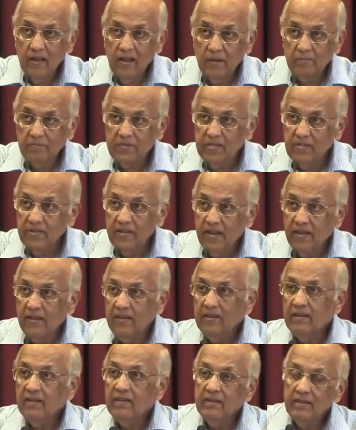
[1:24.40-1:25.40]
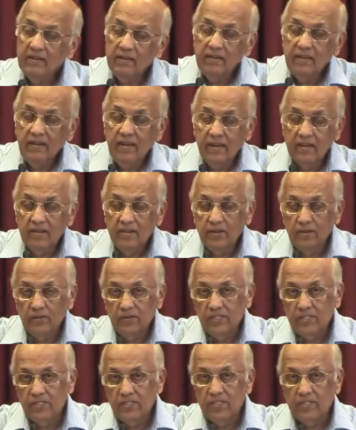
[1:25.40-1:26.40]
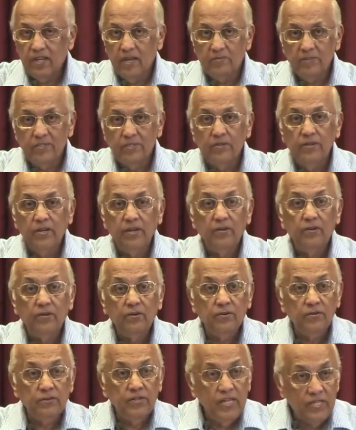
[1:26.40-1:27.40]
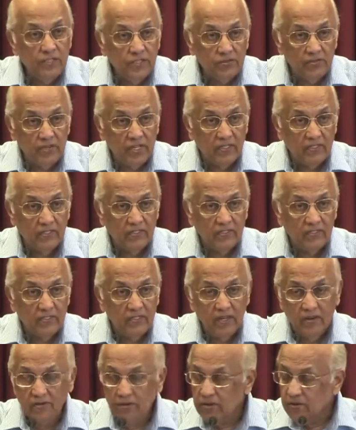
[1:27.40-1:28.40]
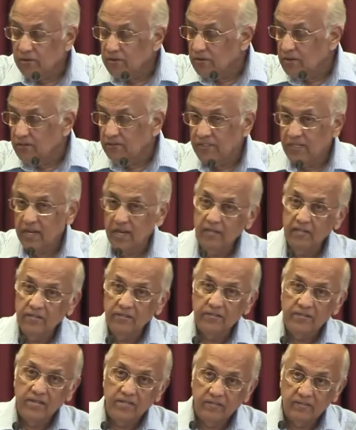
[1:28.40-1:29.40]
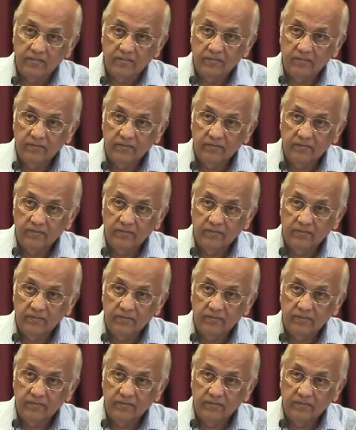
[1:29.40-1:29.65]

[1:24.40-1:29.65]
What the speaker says: Up till then, he had told his disciples only to go to Israel, never to go outside Israel.